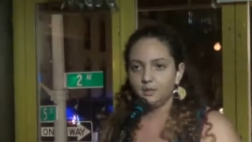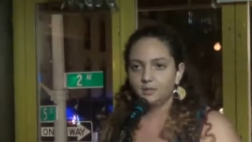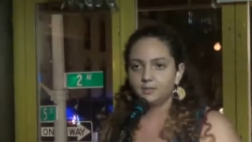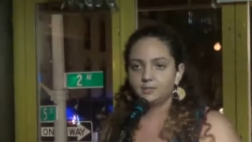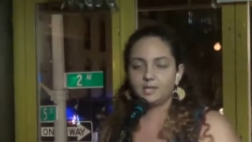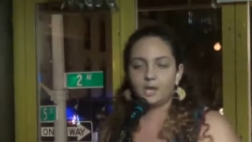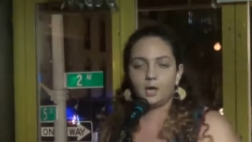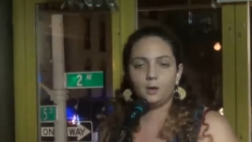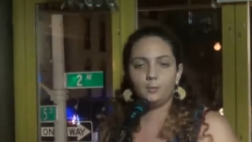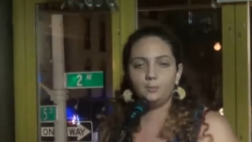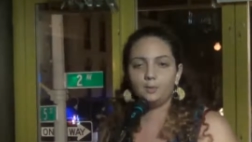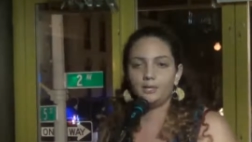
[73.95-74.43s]

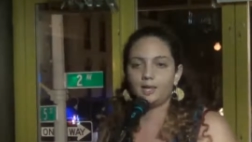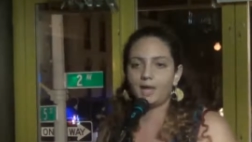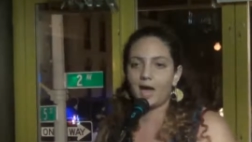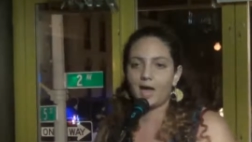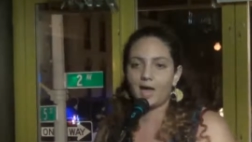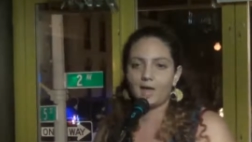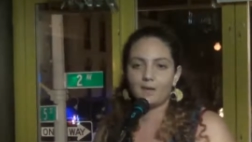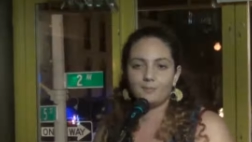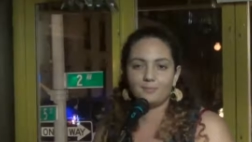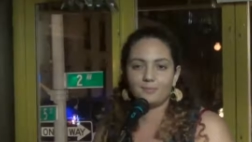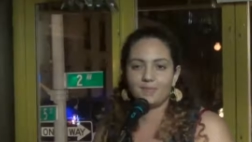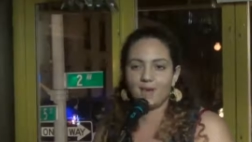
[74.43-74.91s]
Tell me
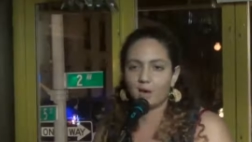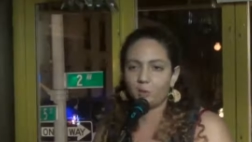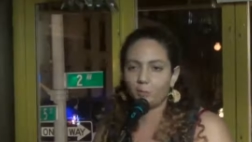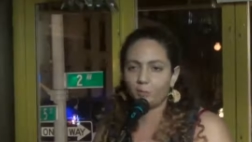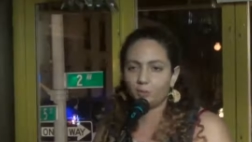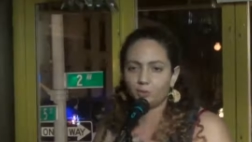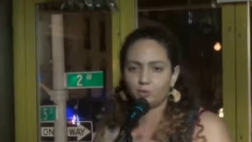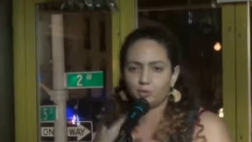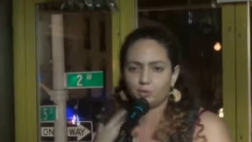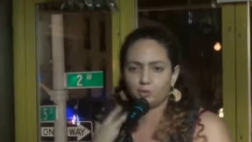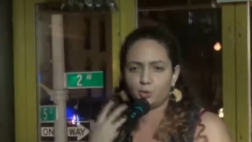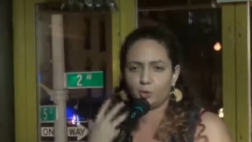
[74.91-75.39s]
I am that
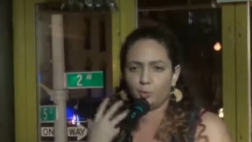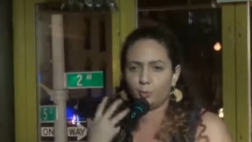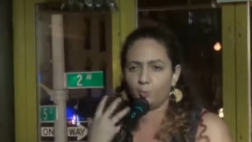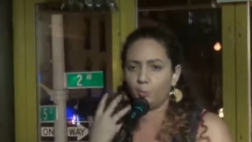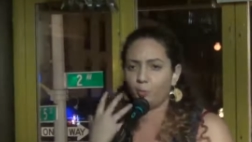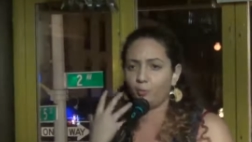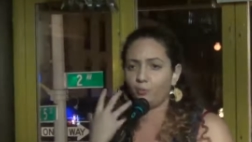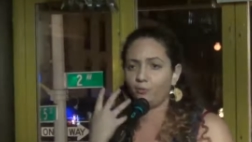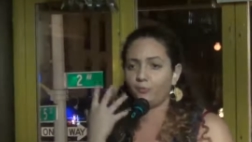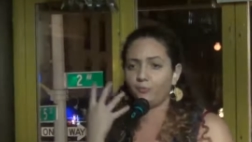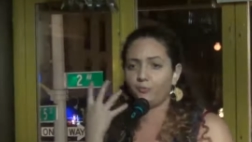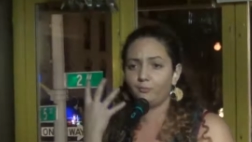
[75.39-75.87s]
which your
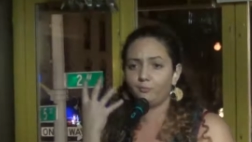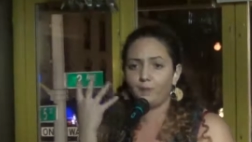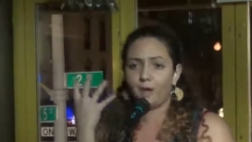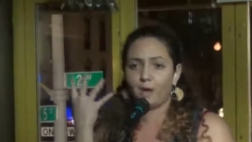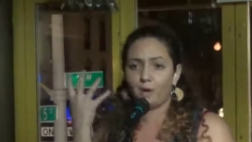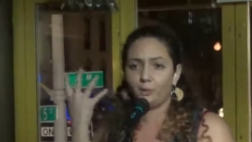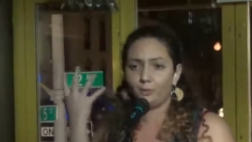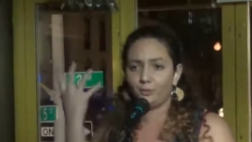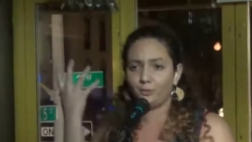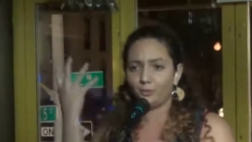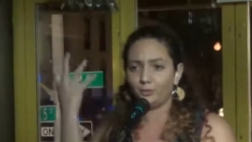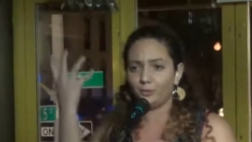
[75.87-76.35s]
wolf
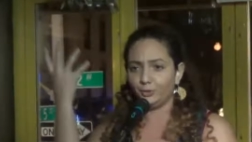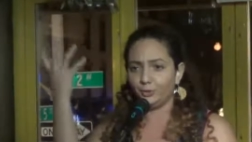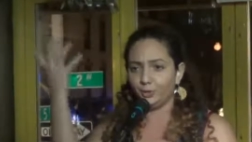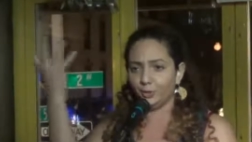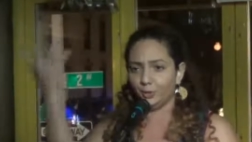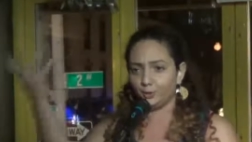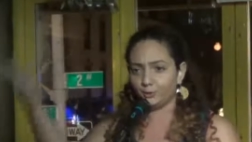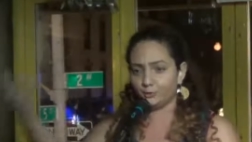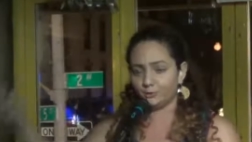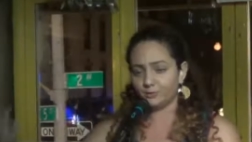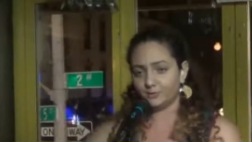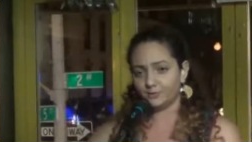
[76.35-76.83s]
mouth
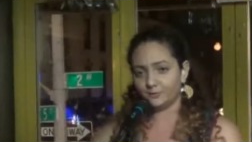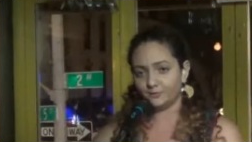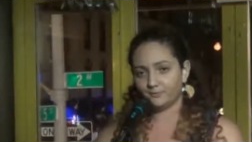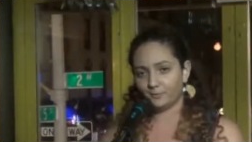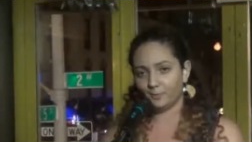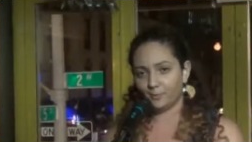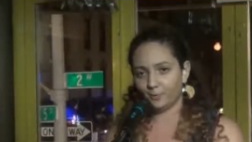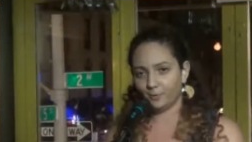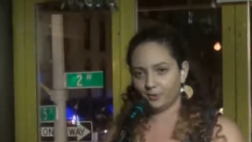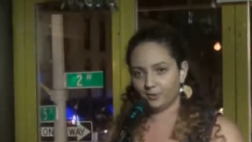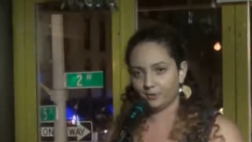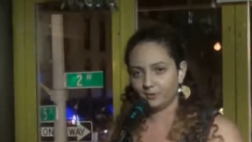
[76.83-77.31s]
yearns
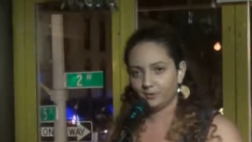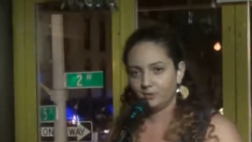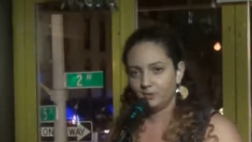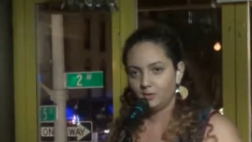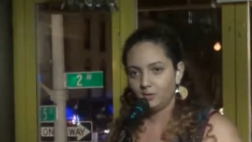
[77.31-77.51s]
for.